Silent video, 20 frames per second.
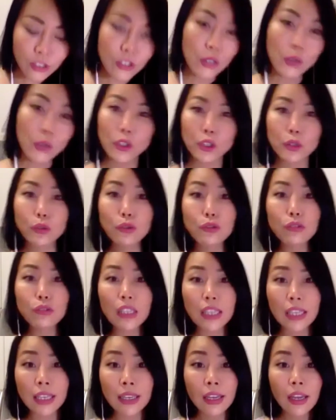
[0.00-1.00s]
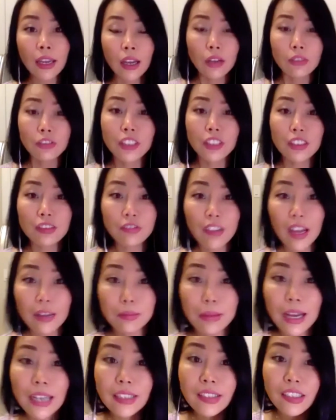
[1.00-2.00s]
So usually for the
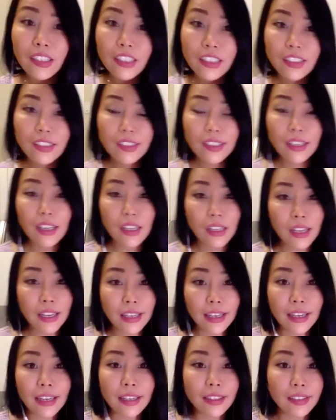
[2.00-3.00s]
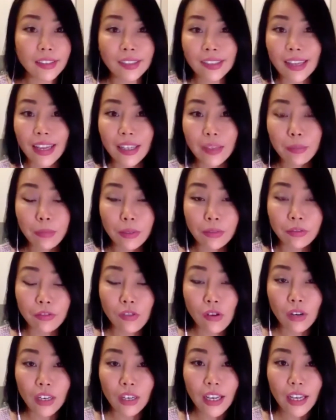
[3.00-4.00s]
5 passages, like I said
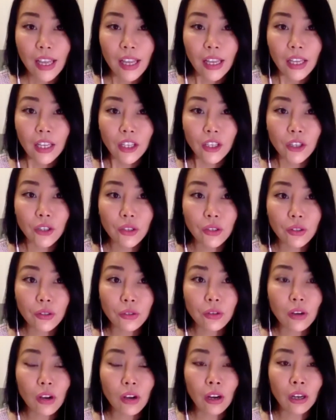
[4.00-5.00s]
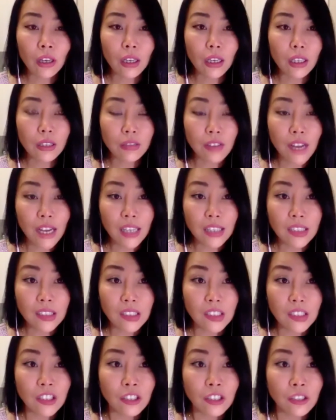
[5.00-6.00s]
before, you are
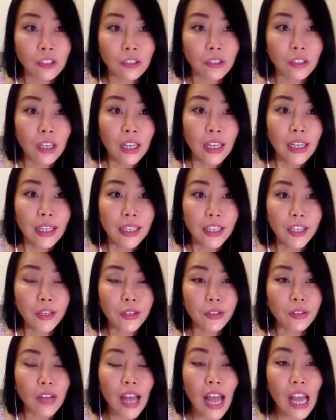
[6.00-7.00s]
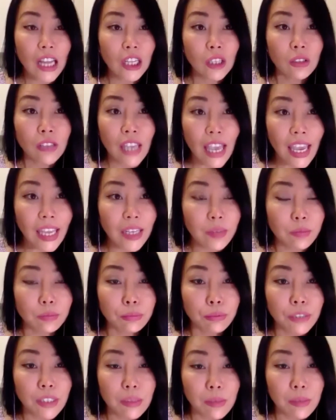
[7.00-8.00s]
advised to,
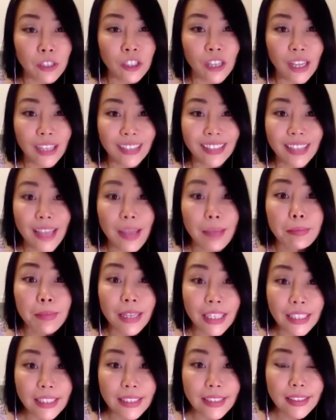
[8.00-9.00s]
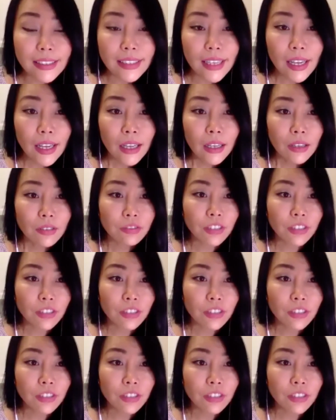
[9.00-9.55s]
allocate pretty much like 10 minutes